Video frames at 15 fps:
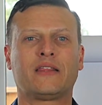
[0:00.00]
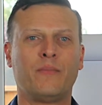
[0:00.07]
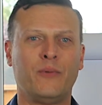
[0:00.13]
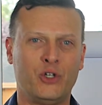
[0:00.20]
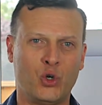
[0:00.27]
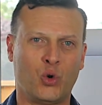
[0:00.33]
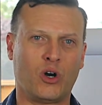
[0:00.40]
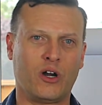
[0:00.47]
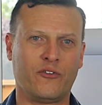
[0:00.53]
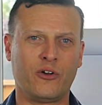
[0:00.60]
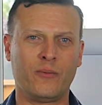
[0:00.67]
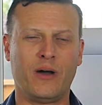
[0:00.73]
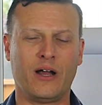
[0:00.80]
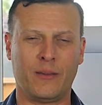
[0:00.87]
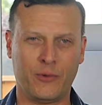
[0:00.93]
the majority of
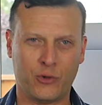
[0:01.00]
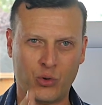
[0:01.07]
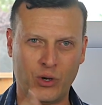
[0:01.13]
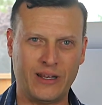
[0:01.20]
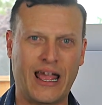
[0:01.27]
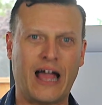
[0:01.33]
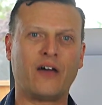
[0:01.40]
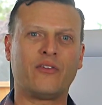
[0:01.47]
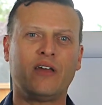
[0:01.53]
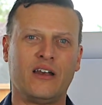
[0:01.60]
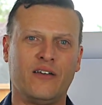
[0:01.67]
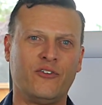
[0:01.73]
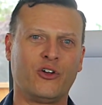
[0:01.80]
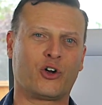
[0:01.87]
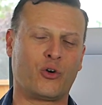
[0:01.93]
your money between now and the
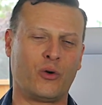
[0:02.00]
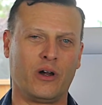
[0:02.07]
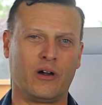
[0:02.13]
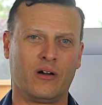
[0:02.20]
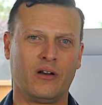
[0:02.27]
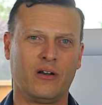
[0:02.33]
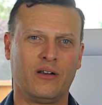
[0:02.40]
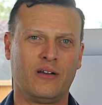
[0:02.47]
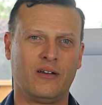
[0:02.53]
end of your career,